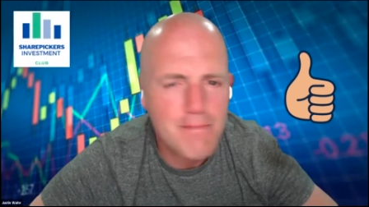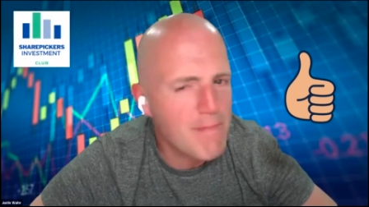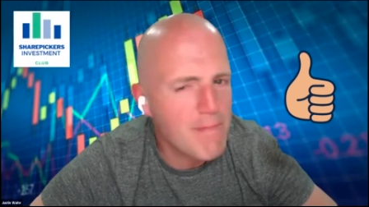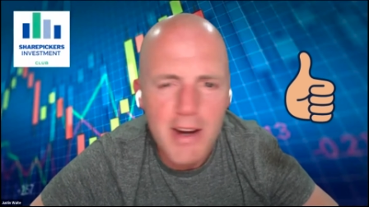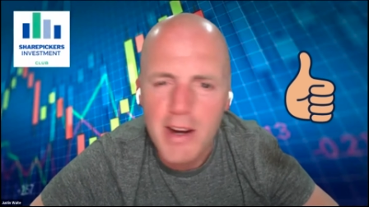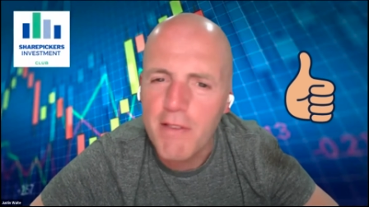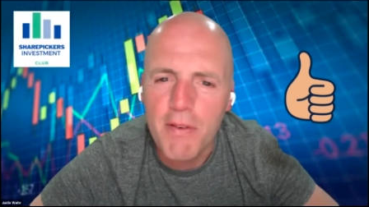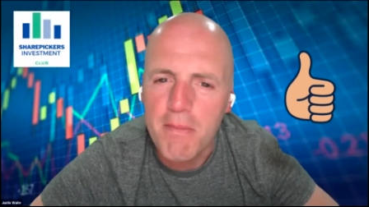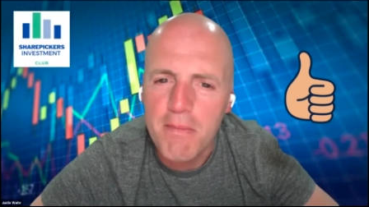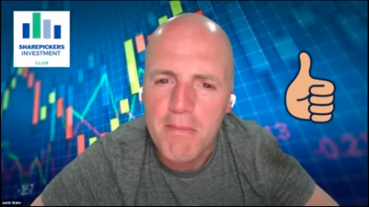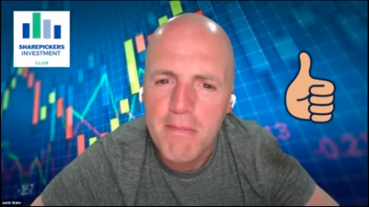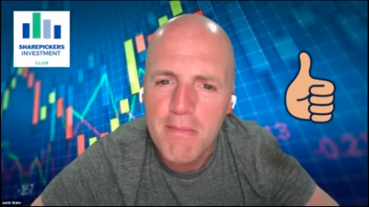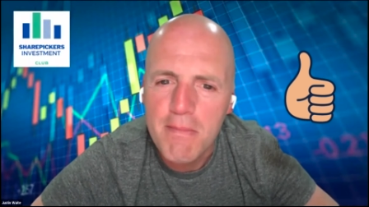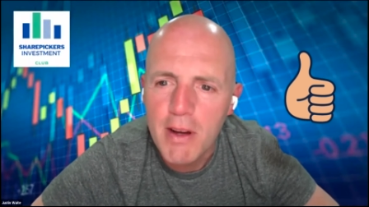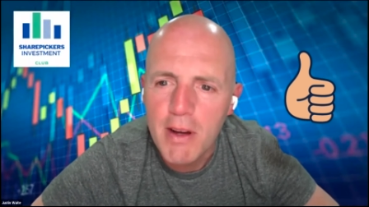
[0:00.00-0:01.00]
I love him.
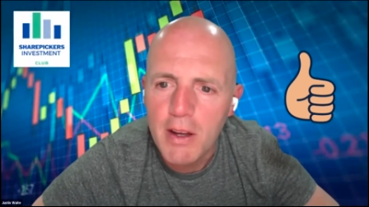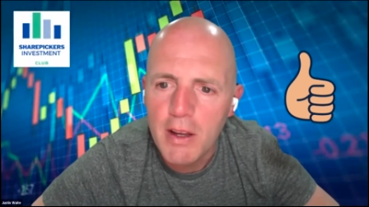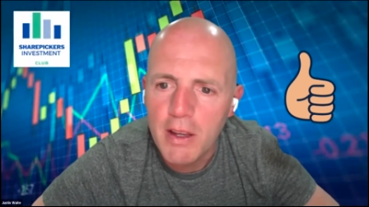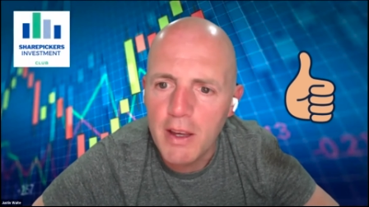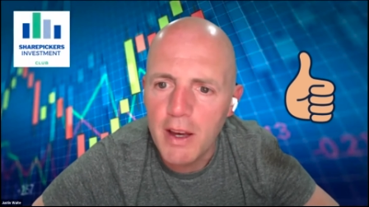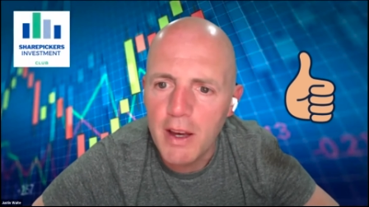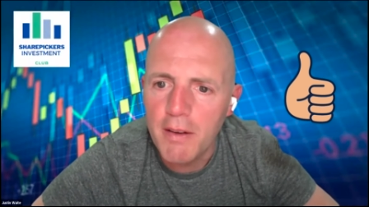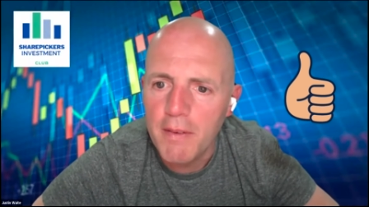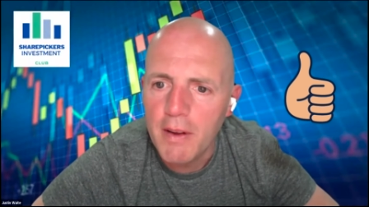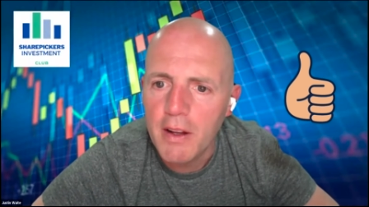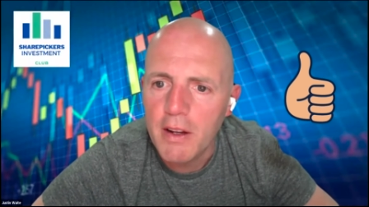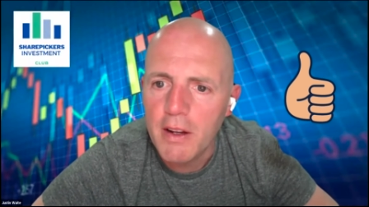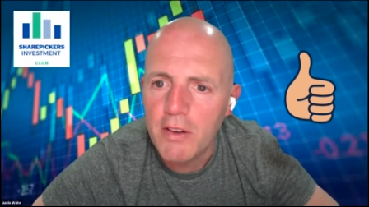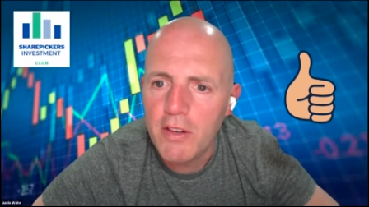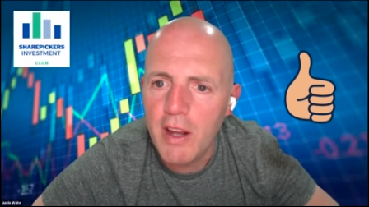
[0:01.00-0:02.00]
Yeah,
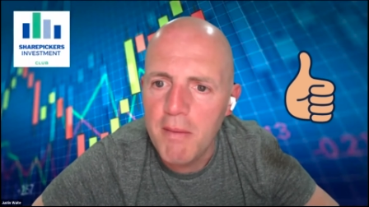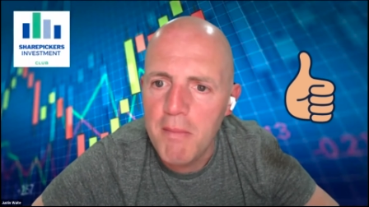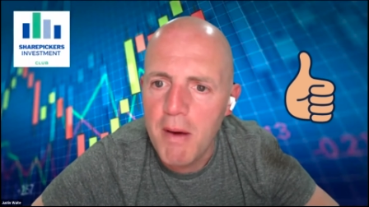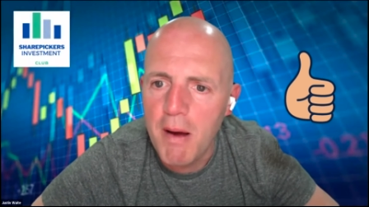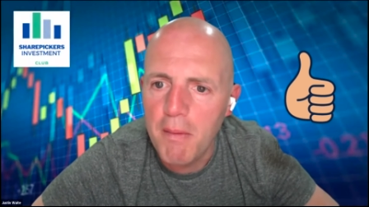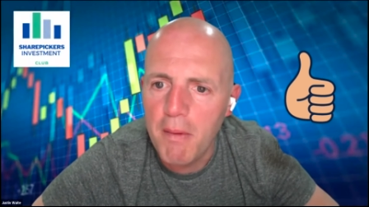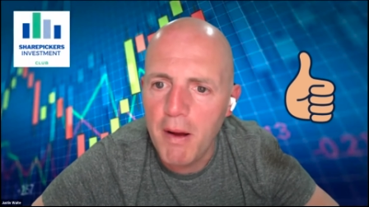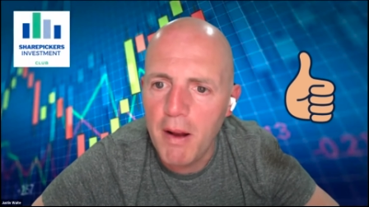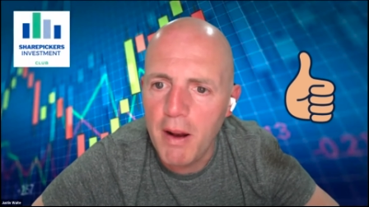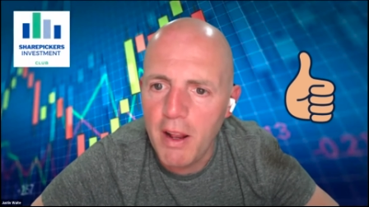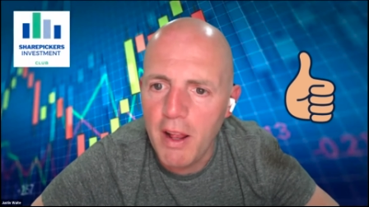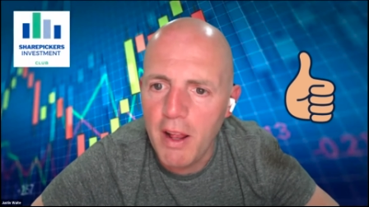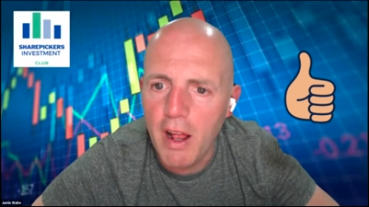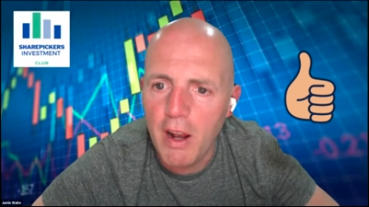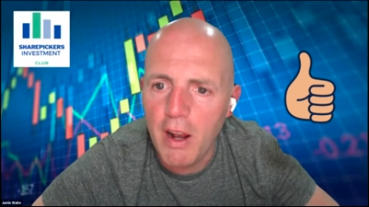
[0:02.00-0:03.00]
Tim
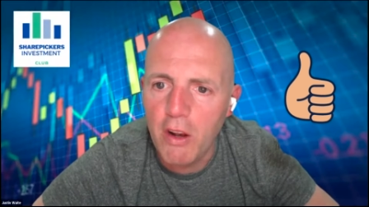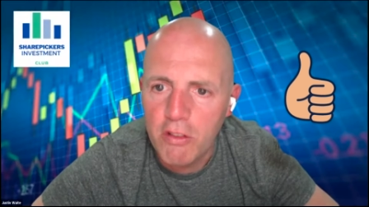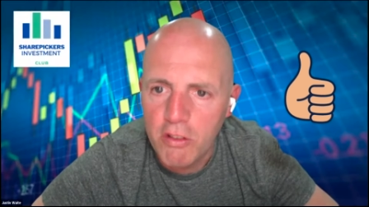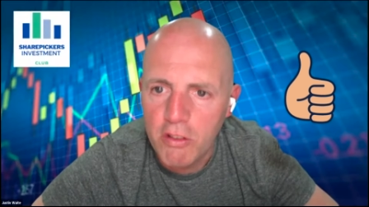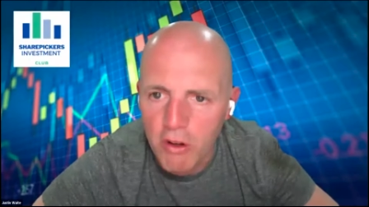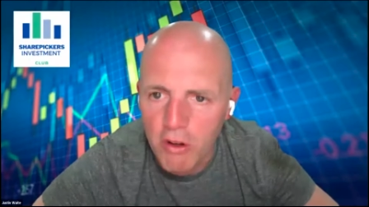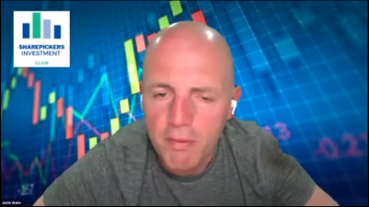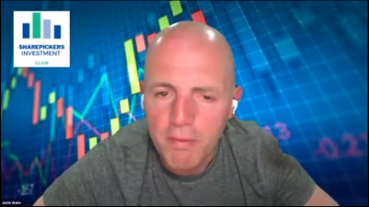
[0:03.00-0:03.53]
uh, looks good.